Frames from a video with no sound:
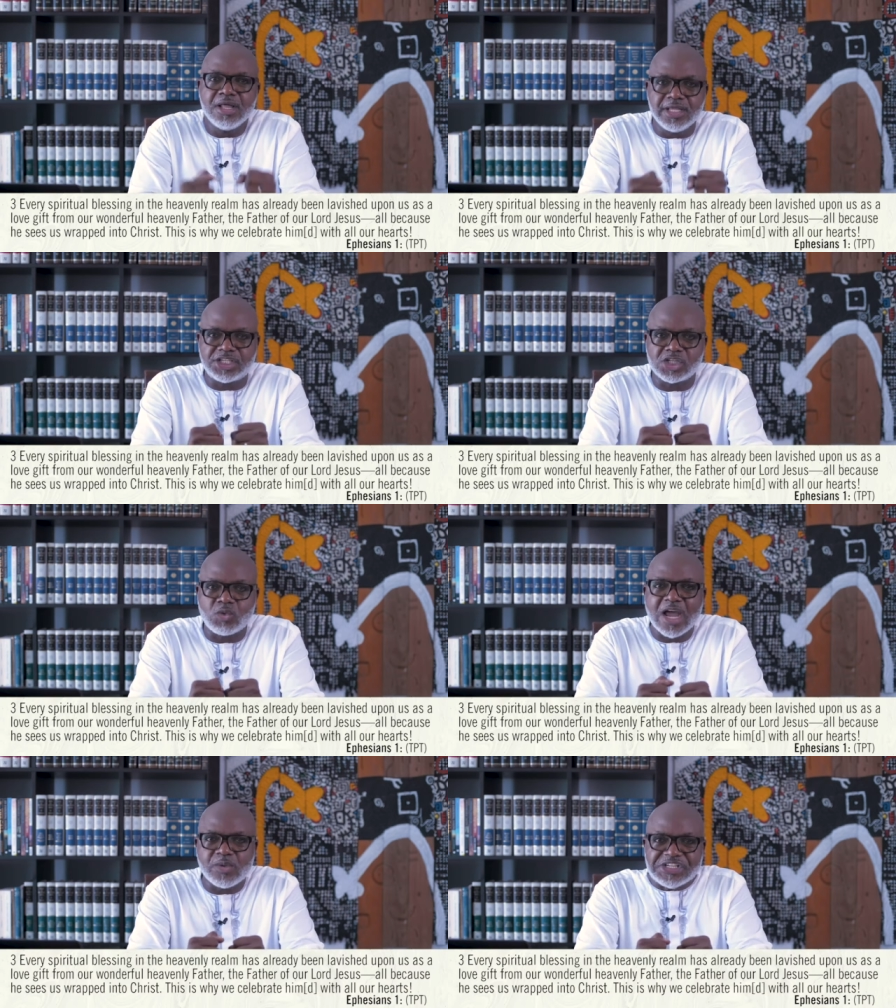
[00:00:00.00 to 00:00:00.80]
This is
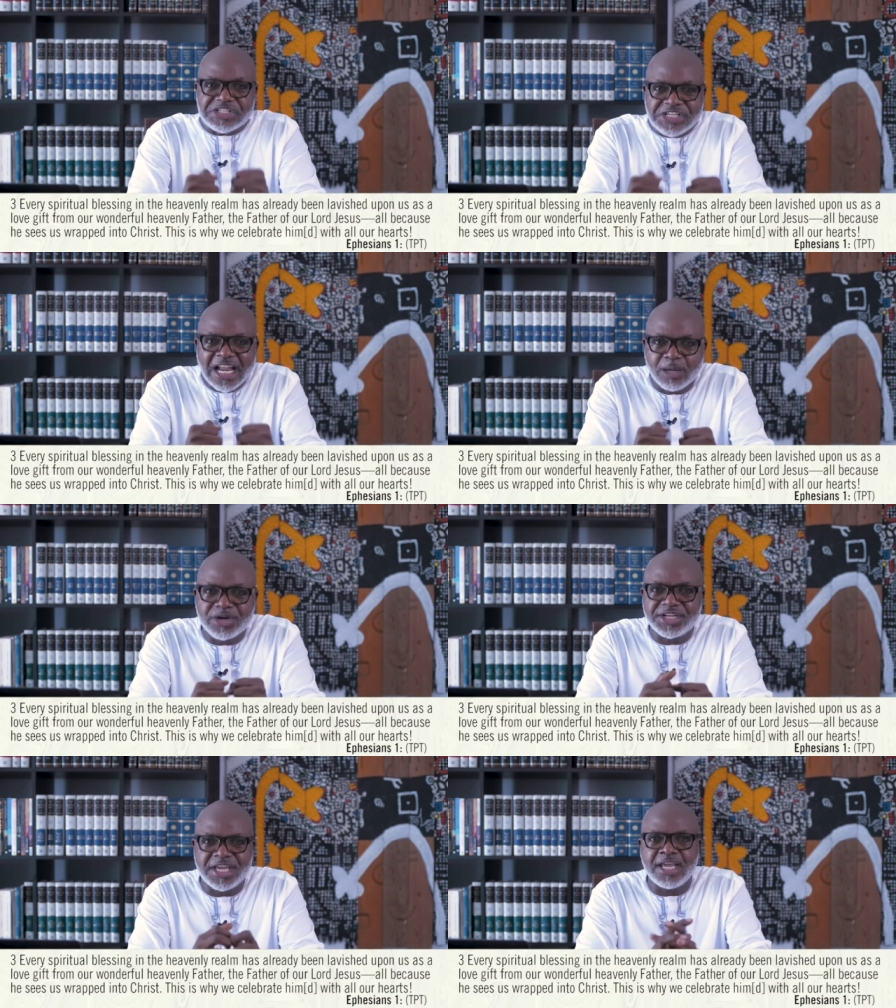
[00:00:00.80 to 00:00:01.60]
why we
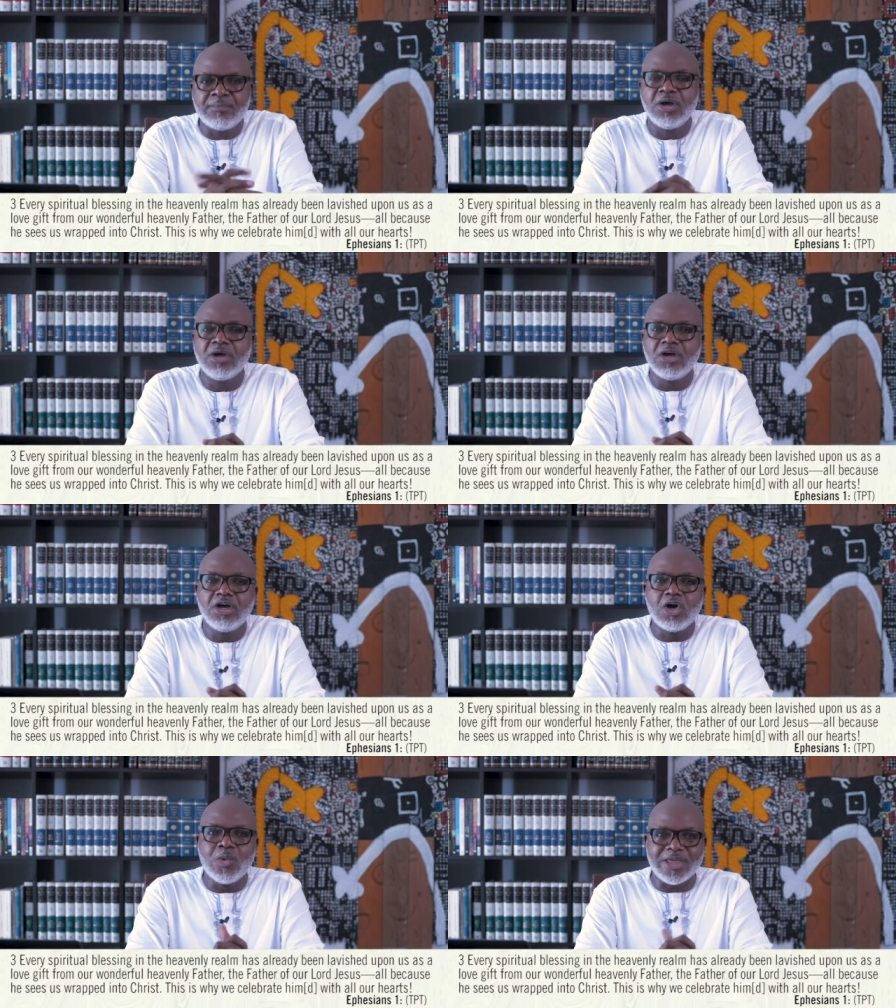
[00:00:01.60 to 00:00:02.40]
celebrate Him
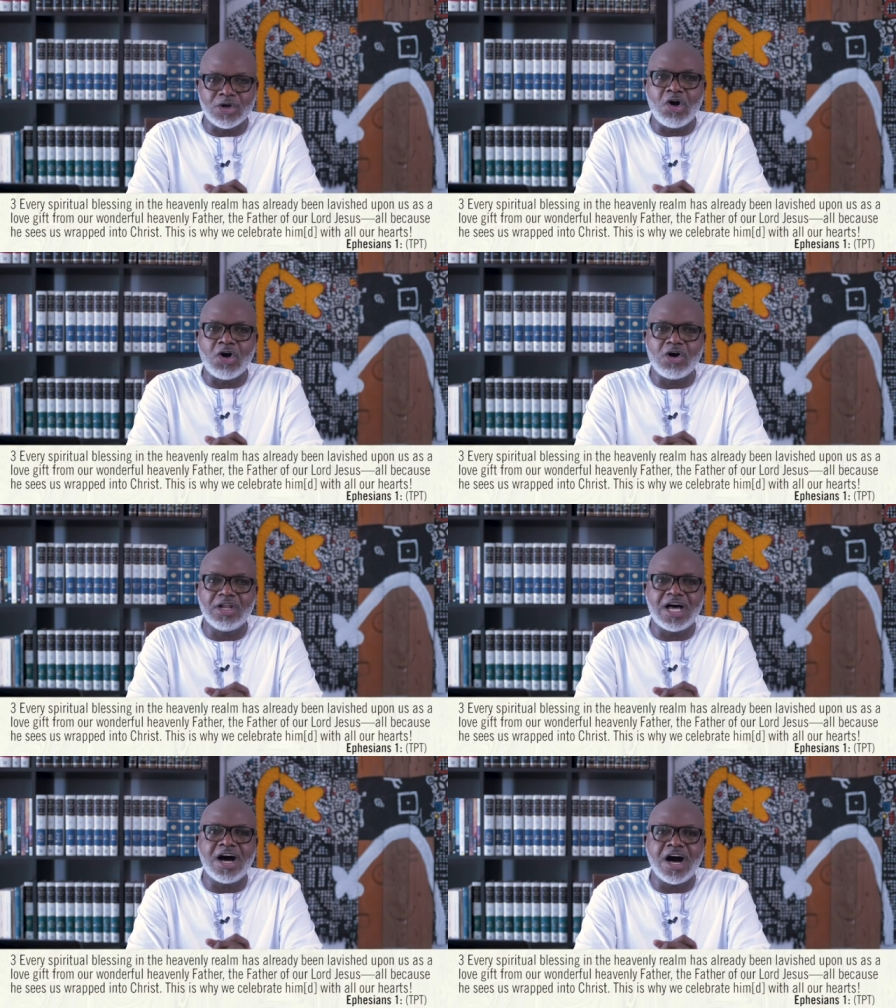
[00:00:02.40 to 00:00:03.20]
with
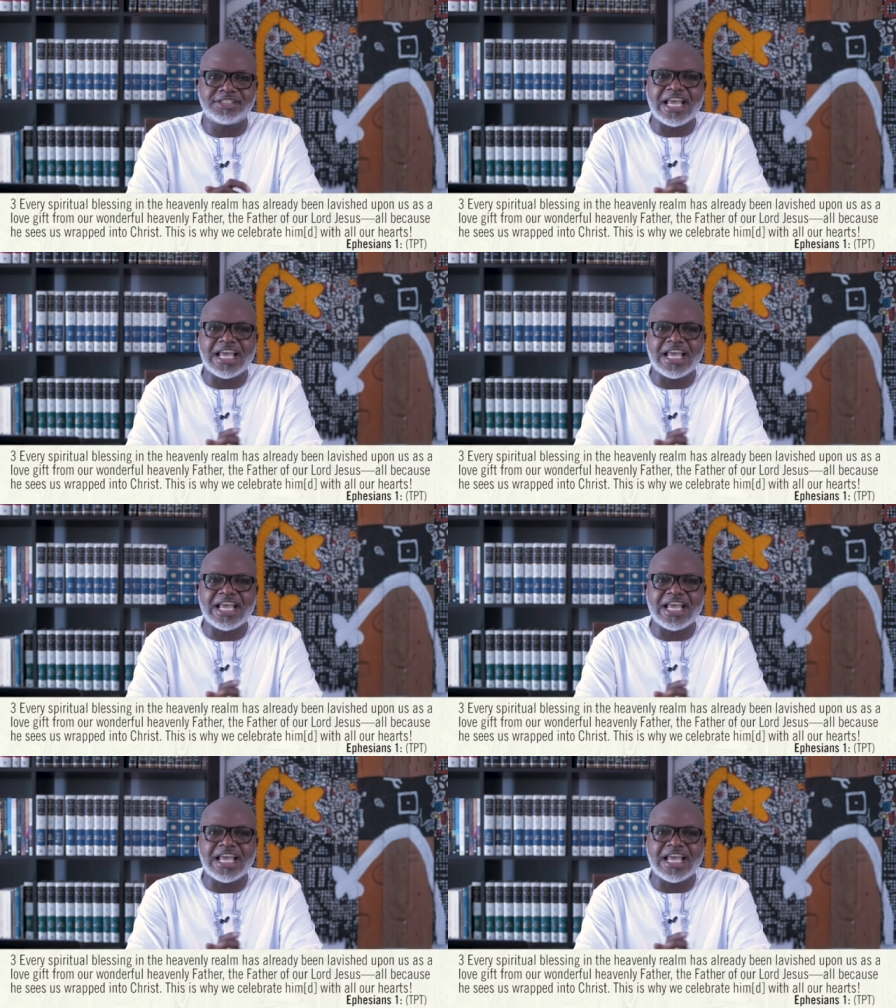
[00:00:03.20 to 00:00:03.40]
all our hearts.